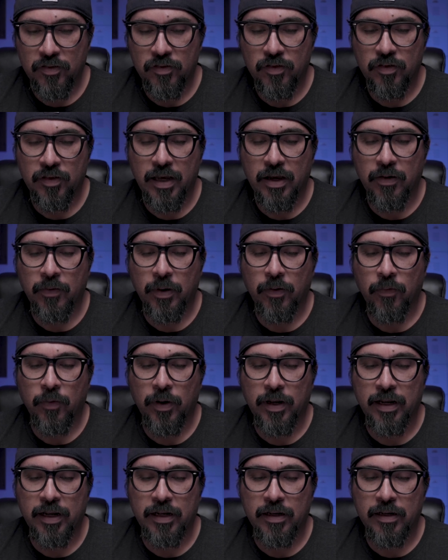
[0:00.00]
So that way
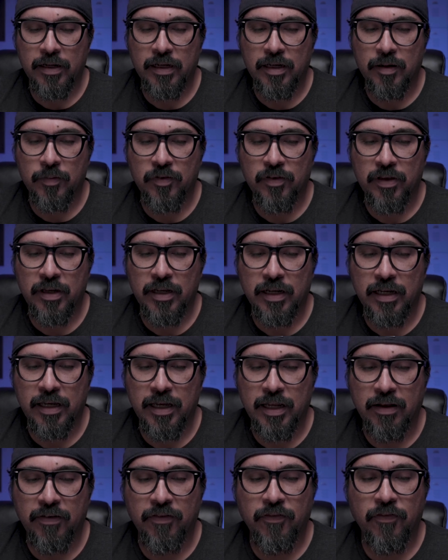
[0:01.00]
when it comes in, it
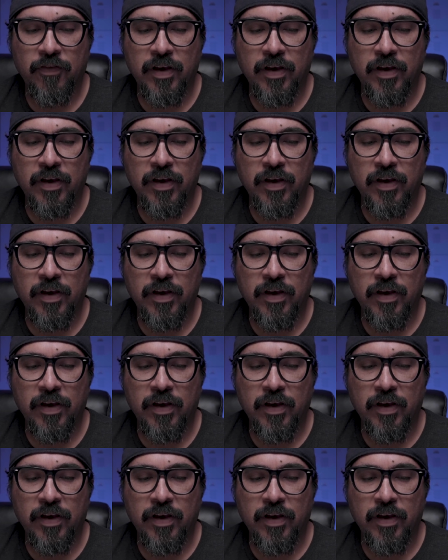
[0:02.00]
kind of